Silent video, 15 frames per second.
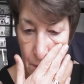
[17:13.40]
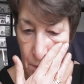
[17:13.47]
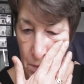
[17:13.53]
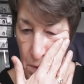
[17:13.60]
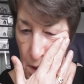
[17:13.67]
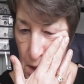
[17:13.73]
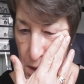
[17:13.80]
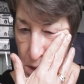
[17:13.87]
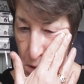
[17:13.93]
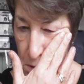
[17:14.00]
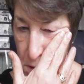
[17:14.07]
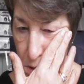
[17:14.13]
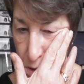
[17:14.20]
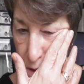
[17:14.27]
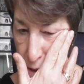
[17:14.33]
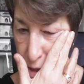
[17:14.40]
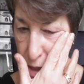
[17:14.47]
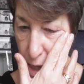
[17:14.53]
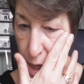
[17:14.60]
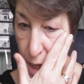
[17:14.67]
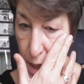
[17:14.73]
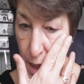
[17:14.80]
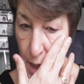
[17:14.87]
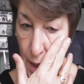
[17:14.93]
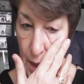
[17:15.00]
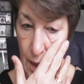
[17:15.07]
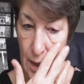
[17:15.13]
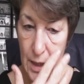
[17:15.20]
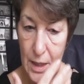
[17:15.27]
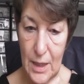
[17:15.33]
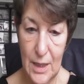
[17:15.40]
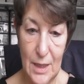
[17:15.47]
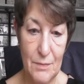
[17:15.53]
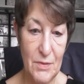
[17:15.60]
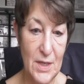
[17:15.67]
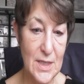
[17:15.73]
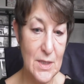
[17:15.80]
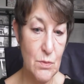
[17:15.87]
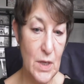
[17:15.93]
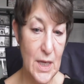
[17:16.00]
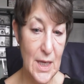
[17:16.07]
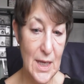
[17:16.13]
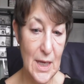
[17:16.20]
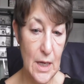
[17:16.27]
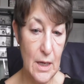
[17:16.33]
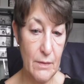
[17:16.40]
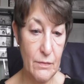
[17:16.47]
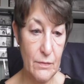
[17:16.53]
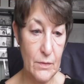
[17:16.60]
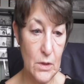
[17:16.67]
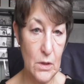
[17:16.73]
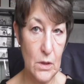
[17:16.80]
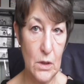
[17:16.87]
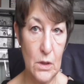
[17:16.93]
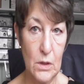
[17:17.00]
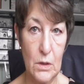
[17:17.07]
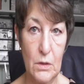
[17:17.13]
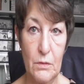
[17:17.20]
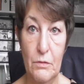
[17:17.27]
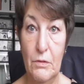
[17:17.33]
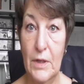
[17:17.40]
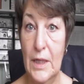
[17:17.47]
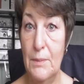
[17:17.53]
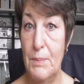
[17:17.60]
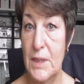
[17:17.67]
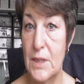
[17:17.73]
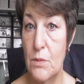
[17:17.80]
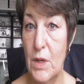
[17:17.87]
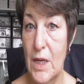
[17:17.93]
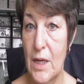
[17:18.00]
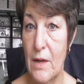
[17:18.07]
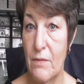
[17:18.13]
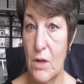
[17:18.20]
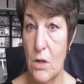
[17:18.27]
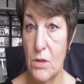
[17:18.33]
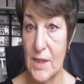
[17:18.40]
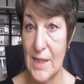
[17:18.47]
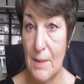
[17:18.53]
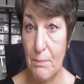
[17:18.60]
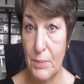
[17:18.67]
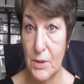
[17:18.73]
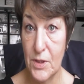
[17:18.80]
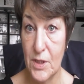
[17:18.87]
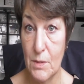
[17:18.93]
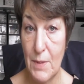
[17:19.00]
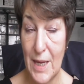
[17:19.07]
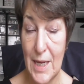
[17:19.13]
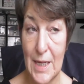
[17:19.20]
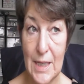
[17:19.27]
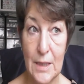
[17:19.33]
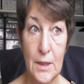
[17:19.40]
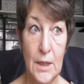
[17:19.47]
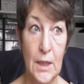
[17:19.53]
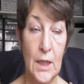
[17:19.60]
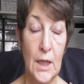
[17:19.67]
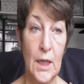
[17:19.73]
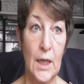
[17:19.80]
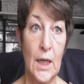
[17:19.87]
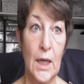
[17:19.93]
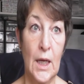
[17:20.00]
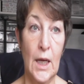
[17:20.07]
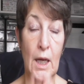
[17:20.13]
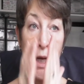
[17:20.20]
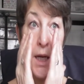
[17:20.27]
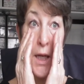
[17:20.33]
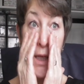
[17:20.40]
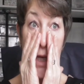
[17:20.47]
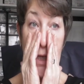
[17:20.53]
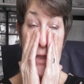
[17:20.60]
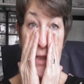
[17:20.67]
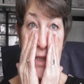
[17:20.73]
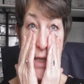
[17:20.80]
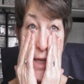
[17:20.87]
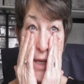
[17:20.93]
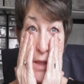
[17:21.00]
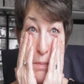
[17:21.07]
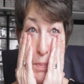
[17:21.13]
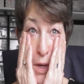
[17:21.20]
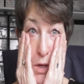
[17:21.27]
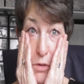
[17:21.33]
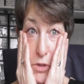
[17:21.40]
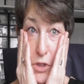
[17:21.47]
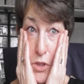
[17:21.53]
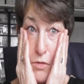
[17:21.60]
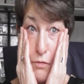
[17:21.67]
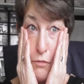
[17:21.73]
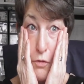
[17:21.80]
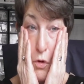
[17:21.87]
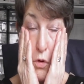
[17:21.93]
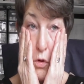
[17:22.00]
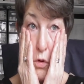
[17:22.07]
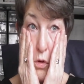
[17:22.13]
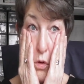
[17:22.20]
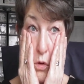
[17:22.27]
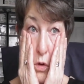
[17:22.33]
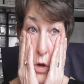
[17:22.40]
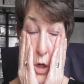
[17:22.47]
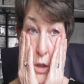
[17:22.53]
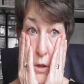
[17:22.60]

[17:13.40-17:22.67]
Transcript: What else I was going to say, this week I've got a really busy week. I've got samples to make and gets it in the post for